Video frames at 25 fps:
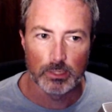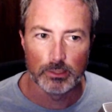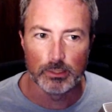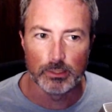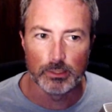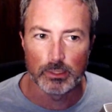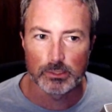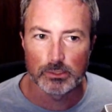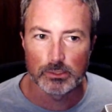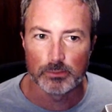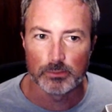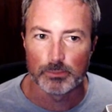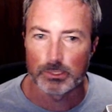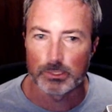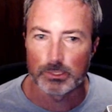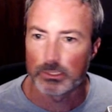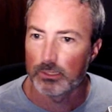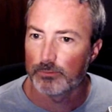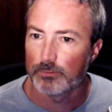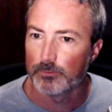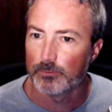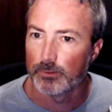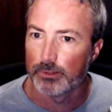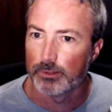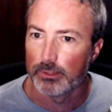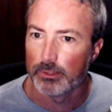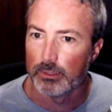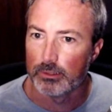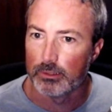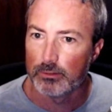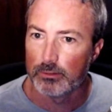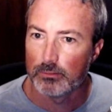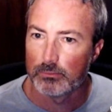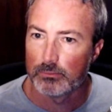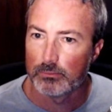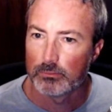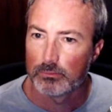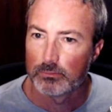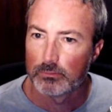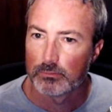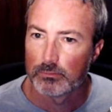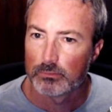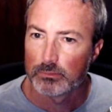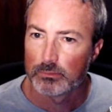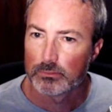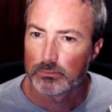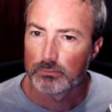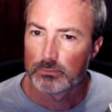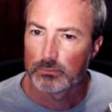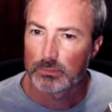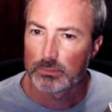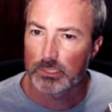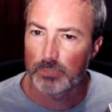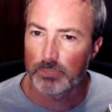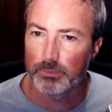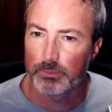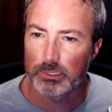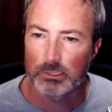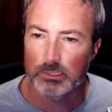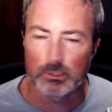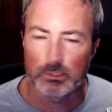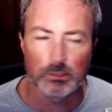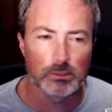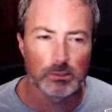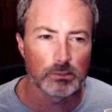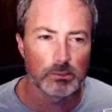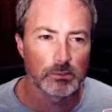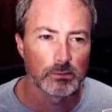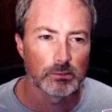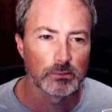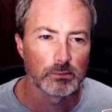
does some stuff with it. Does that make sense?